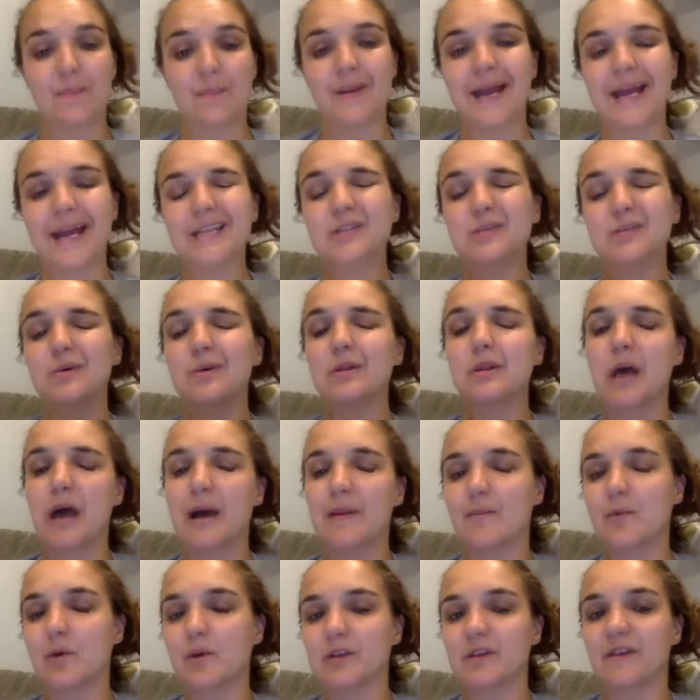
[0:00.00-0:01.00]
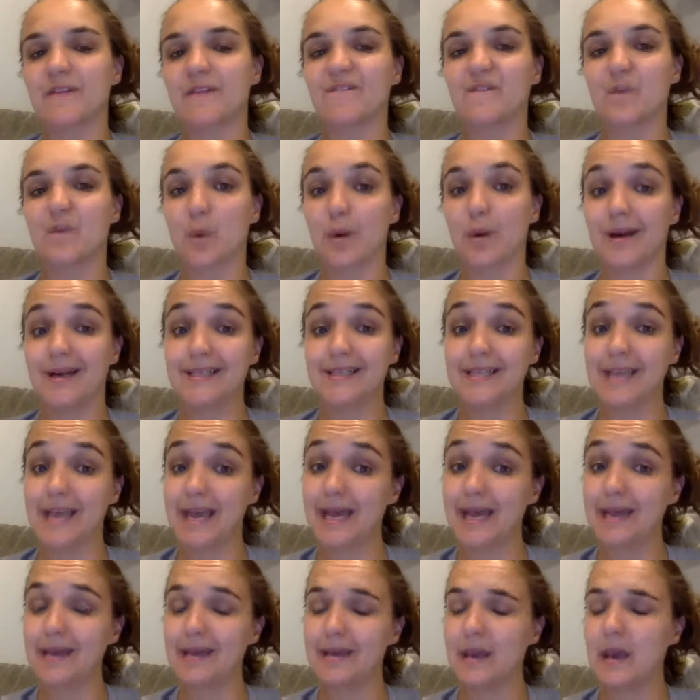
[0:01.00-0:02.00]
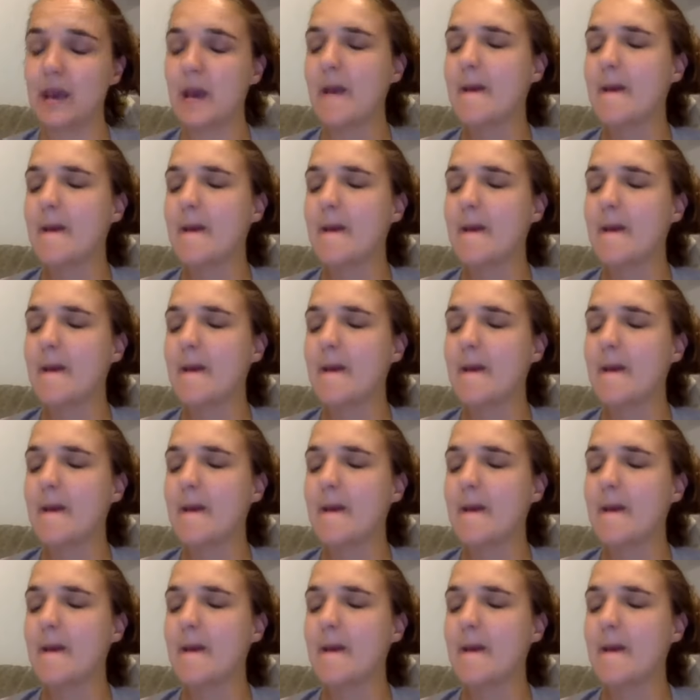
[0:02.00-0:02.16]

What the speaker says: And I do a lot more than 4 a day.